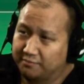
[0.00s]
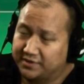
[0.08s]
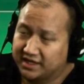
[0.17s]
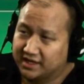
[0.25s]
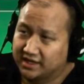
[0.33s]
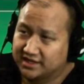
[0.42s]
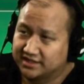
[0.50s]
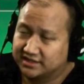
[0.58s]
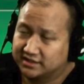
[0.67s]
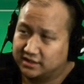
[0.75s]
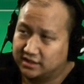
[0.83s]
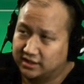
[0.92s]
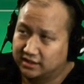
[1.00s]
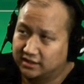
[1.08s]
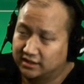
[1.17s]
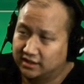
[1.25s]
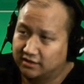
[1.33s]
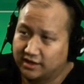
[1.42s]
because
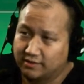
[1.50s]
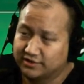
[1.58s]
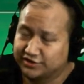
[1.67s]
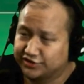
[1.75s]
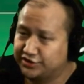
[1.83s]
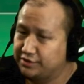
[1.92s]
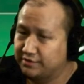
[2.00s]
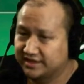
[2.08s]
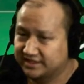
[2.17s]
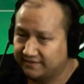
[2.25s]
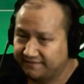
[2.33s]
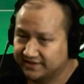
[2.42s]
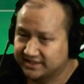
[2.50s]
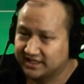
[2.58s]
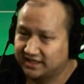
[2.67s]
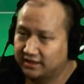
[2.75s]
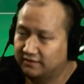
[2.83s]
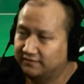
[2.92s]
the internet was just too in its
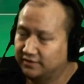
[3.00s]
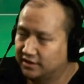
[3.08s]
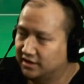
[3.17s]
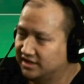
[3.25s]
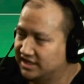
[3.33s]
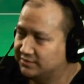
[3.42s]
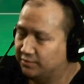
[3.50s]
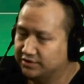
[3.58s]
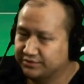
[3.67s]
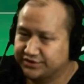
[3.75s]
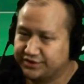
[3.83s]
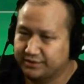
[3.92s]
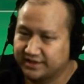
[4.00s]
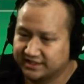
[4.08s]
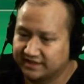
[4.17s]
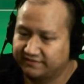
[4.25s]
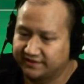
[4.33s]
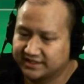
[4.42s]
infancy, and esports was too in its
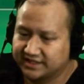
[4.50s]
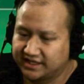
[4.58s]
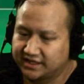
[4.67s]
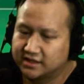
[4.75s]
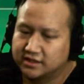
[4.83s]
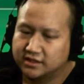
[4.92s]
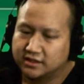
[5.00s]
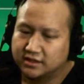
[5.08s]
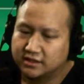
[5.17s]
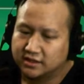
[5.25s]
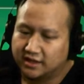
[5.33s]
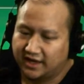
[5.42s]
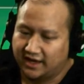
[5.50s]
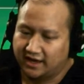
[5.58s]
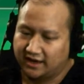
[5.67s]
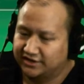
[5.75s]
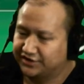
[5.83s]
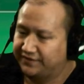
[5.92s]
infancy,
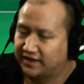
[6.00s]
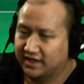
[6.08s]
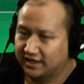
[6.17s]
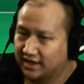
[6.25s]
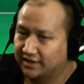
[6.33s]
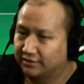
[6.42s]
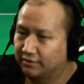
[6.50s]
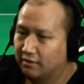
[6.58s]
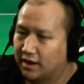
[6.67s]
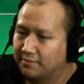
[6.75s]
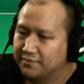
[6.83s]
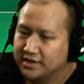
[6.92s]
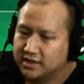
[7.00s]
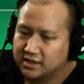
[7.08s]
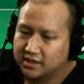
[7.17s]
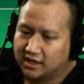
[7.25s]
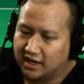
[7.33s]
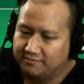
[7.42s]
and I just felt like I had to grow up.
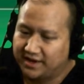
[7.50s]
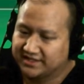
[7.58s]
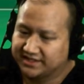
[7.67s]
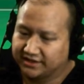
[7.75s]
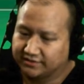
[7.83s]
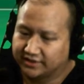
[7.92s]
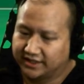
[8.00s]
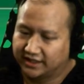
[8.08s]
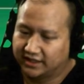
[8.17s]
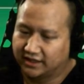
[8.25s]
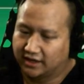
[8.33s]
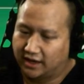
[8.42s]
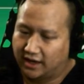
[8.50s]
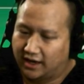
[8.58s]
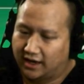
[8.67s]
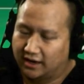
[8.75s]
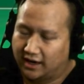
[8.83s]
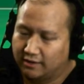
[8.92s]
And basically,
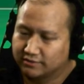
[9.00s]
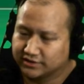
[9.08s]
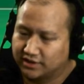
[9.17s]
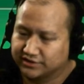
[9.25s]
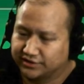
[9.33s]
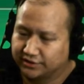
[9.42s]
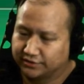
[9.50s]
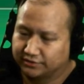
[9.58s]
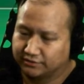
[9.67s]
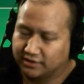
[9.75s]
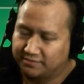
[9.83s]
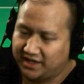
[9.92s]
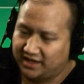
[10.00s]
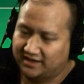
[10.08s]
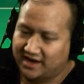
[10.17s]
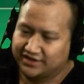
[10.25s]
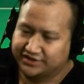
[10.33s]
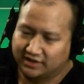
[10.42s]
I was also competing at the
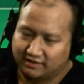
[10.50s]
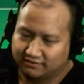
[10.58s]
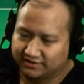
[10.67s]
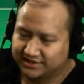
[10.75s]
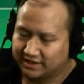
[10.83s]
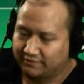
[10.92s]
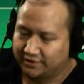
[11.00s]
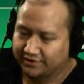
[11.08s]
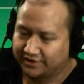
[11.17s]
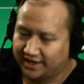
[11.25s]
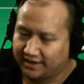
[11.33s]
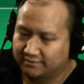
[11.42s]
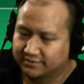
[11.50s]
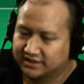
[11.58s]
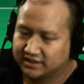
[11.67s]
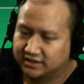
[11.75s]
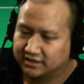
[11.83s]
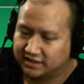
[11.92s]
national level in several other games,
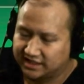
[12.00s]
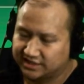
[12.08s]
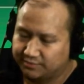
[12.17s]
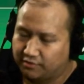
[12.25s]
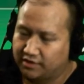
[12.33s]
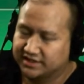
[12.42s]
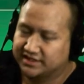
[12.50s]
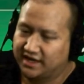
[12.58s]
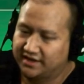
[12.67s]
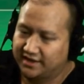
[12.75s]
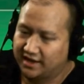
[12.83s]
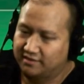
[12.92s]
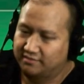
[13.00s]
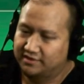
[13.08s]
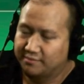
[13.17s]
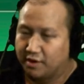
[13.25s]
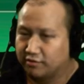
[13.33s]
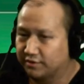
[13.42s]
esports, and then
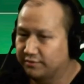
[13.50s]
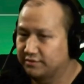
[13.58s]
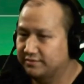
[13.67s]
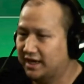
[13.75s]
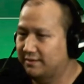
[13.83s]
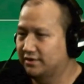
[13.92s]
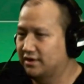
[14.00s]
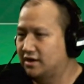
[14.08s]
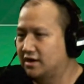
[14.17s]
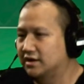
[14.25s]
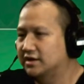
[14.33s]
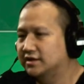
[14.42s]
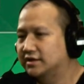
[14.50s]
the poker boom came along,